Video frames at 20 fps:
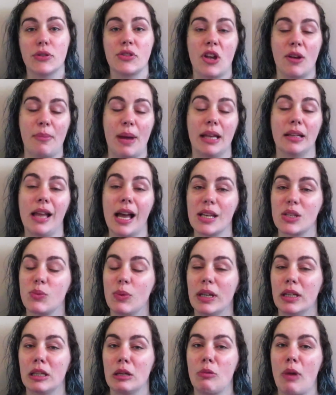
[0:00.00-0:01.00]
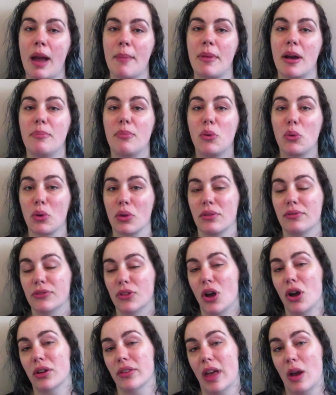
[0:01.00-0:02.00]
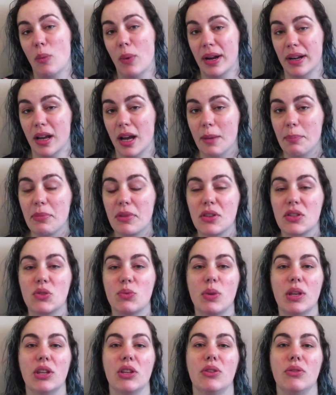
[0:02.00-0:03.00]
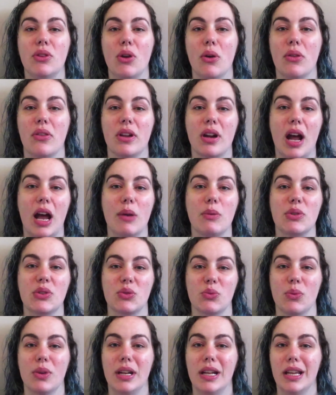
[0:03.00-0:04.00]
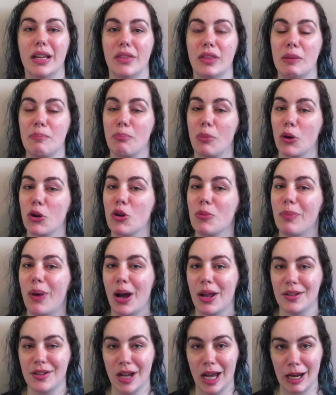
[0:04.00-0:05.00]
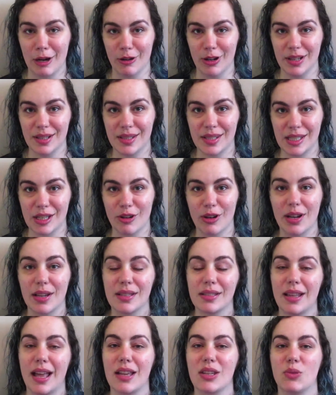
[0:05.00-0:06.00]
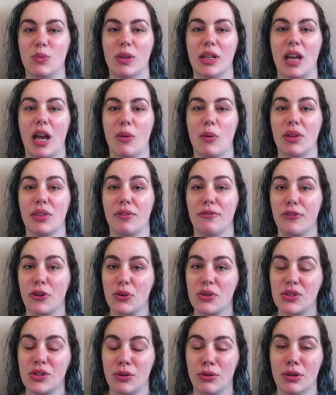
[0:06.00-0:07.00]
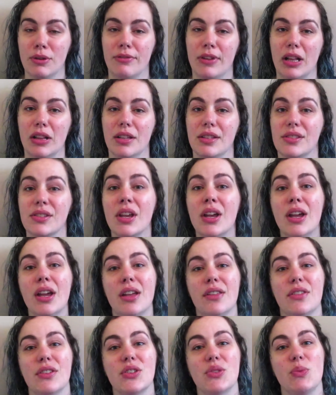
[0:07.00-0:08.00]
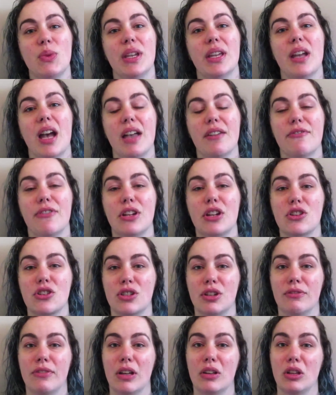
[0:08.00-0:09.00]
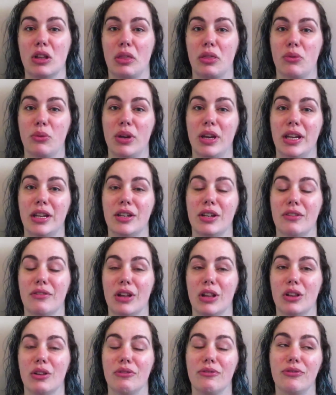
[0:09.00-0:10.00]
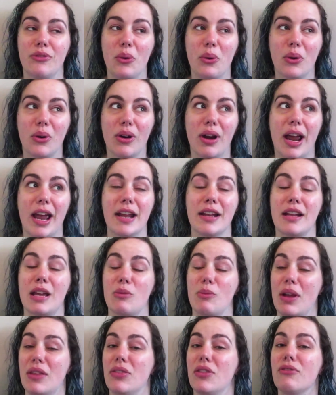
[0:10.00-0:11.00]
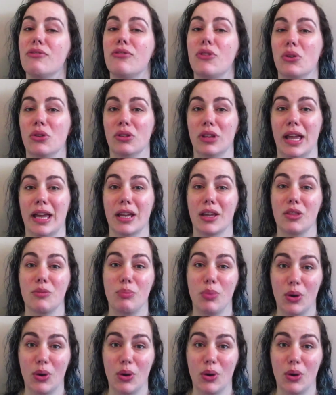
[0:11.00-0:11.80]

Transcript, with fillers: you saw my last weekly wrap-up or the vlog that went up this week, you know that I was reading the Murderbot Diaries series. Last week I read the first two novellas, this week I finished novella three, novella four, and I read the full-length